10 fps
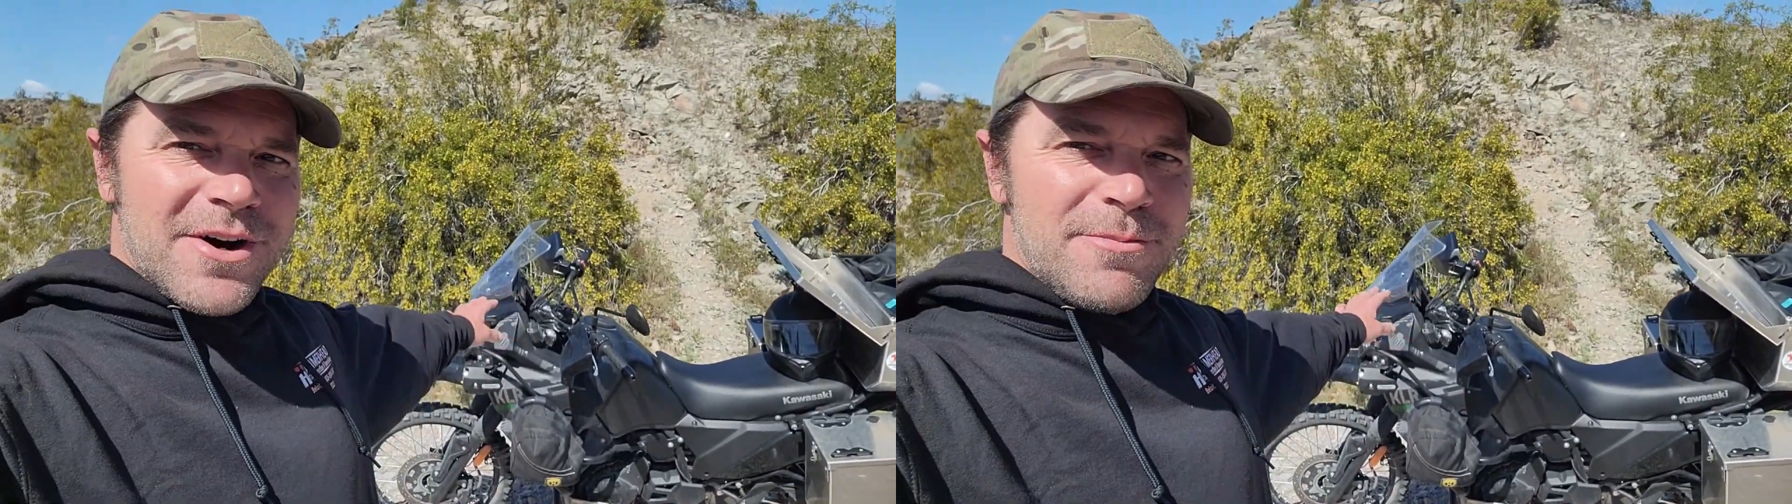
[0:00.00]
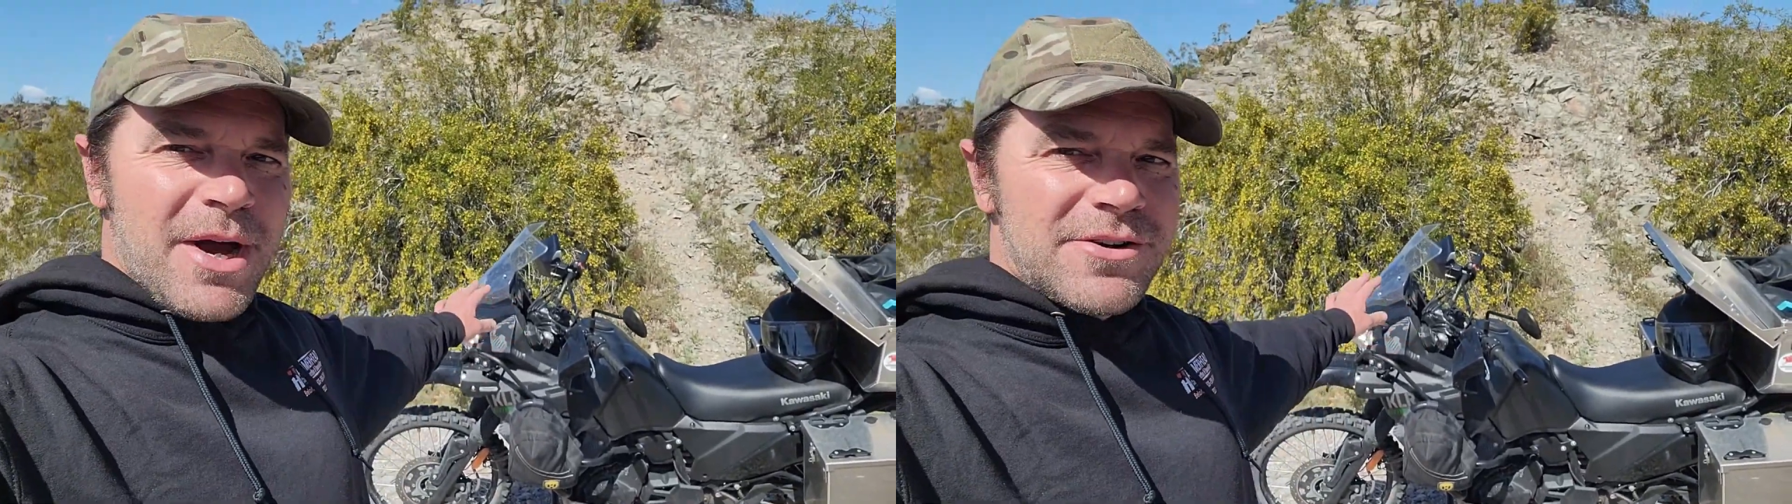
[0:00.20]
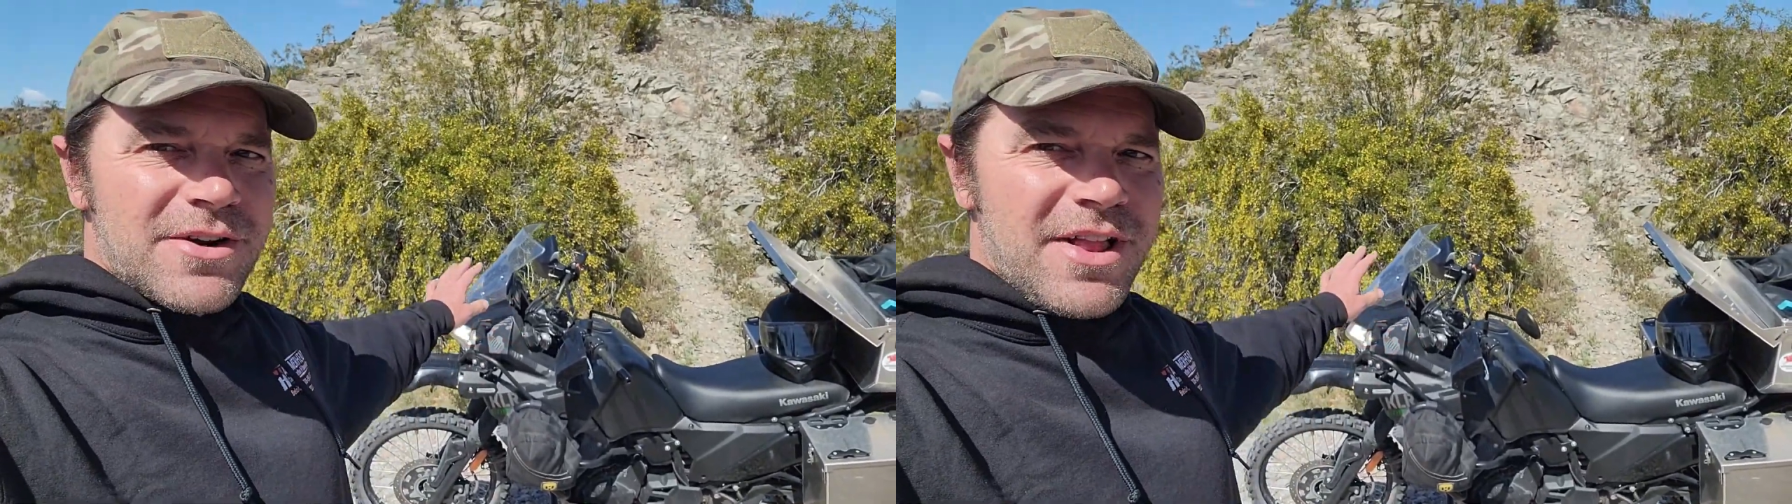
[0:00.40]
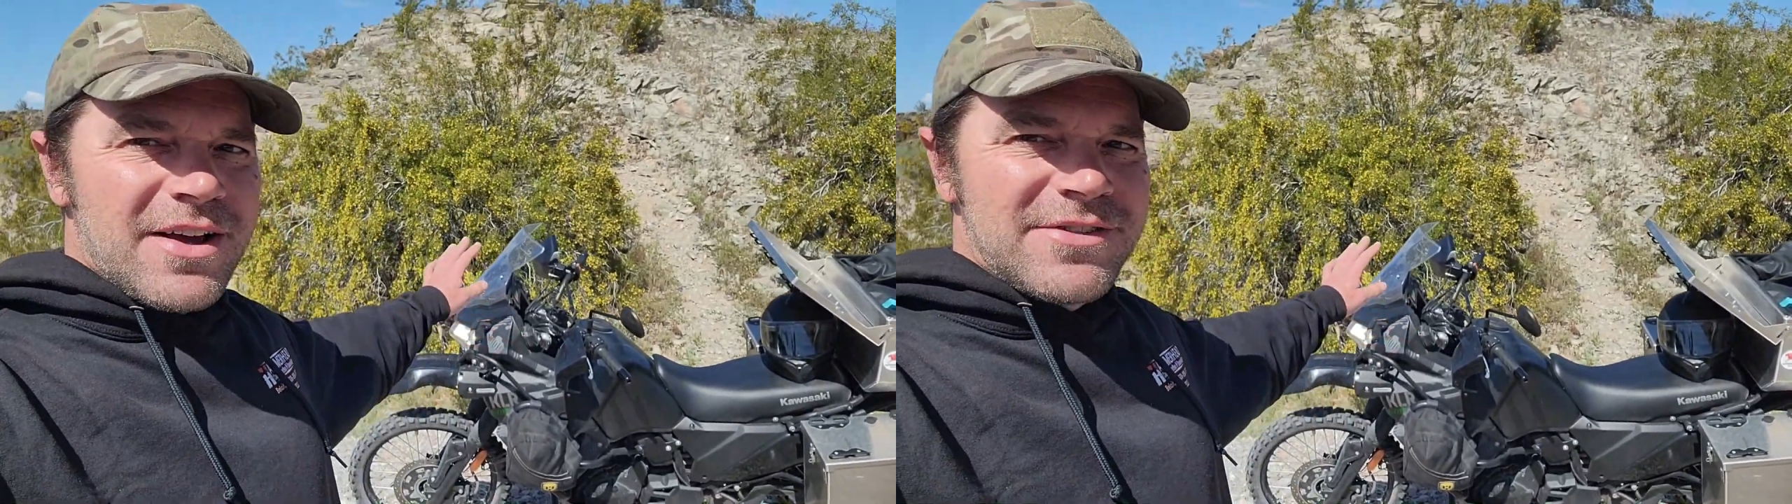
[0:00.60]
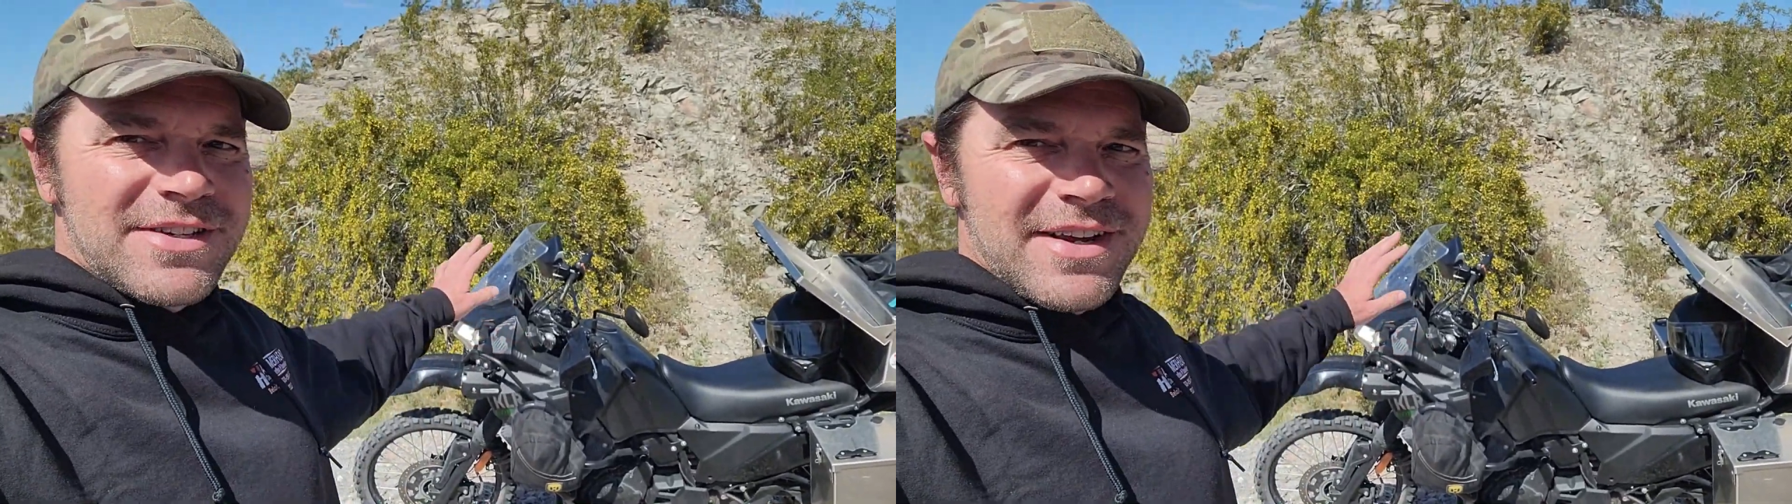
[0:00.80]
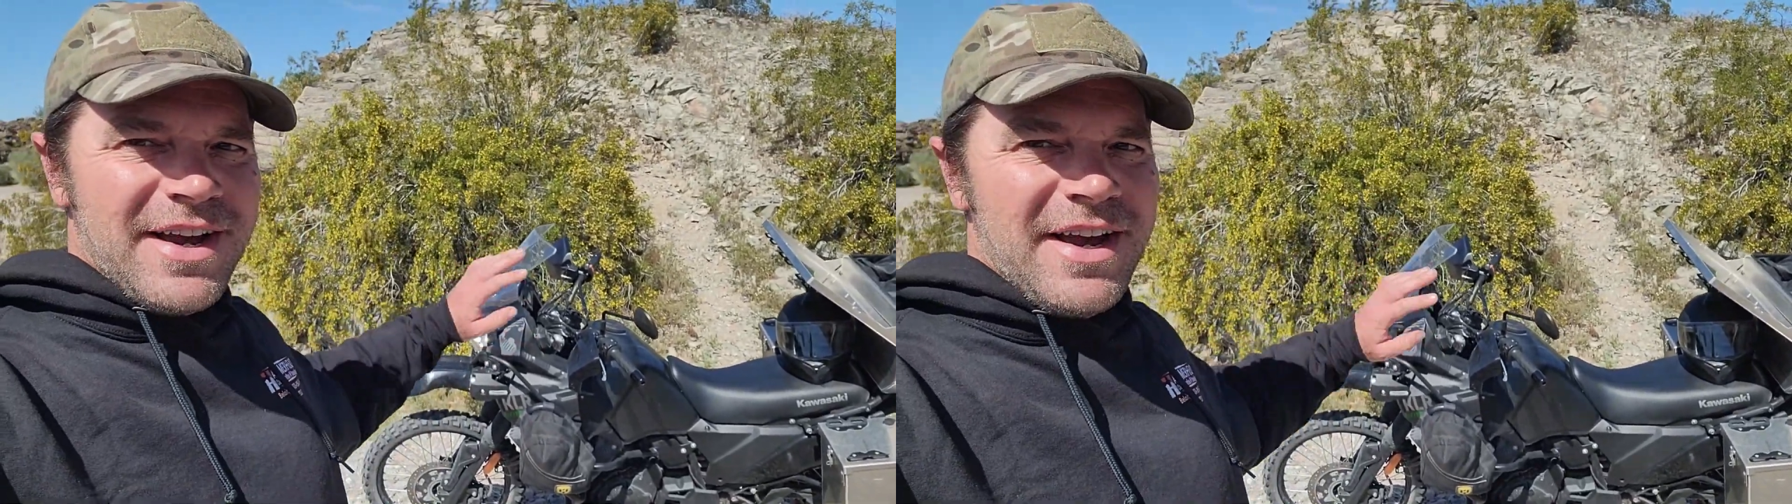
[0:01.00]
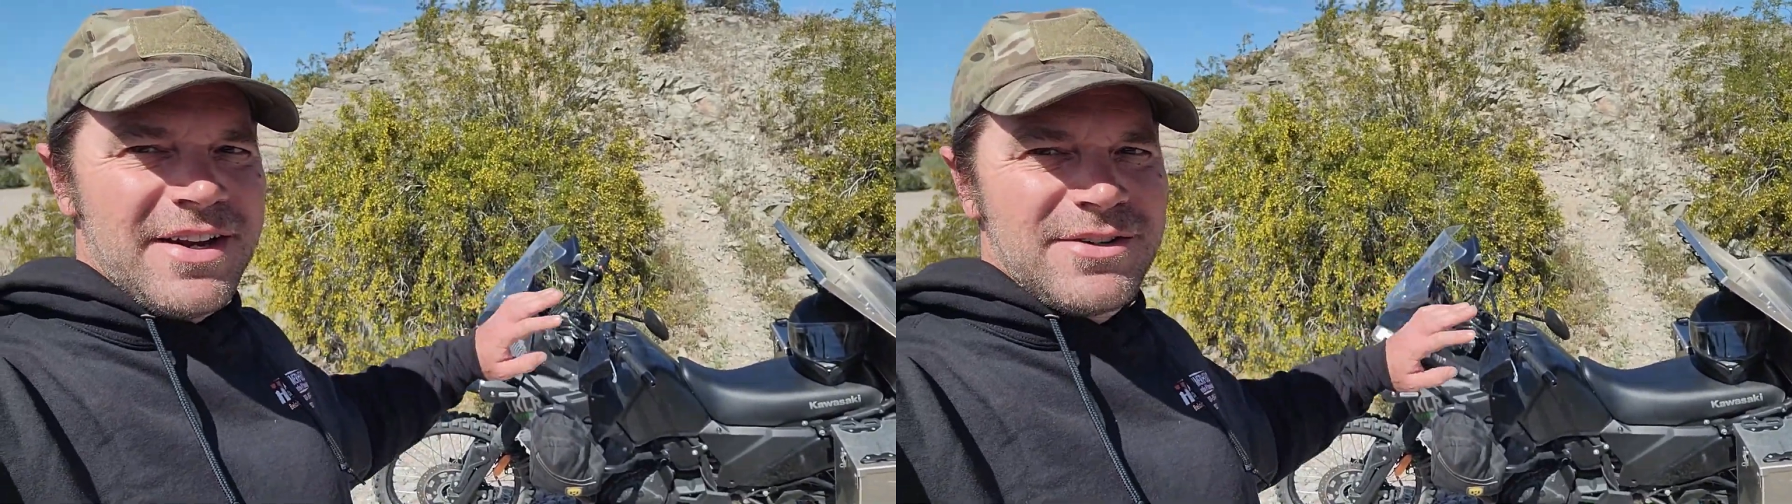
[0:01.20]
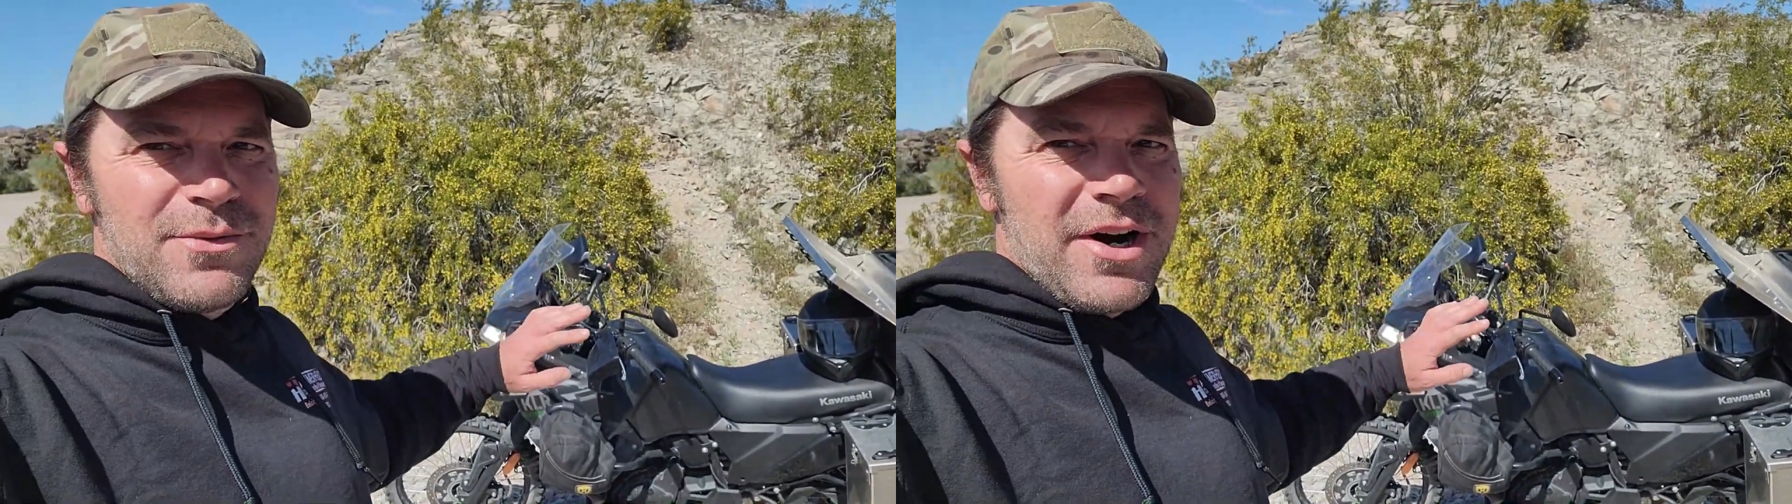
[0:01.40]
petroglyphs
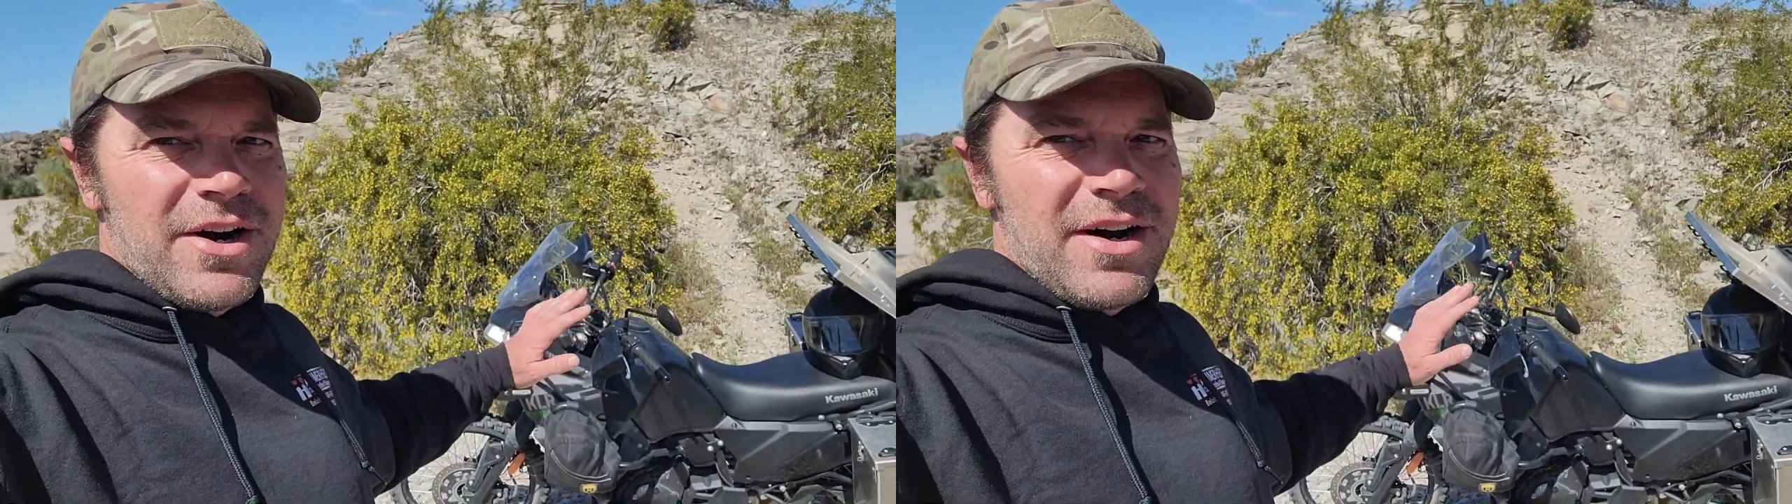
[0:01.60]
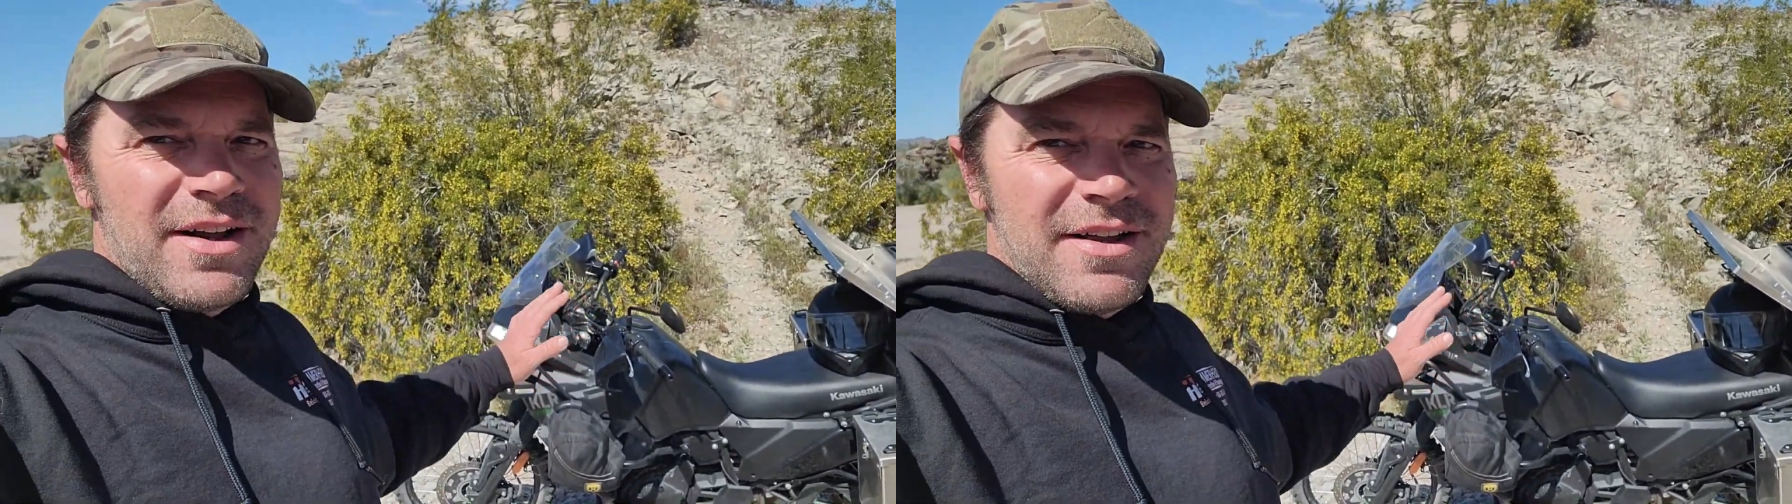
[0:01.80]
and where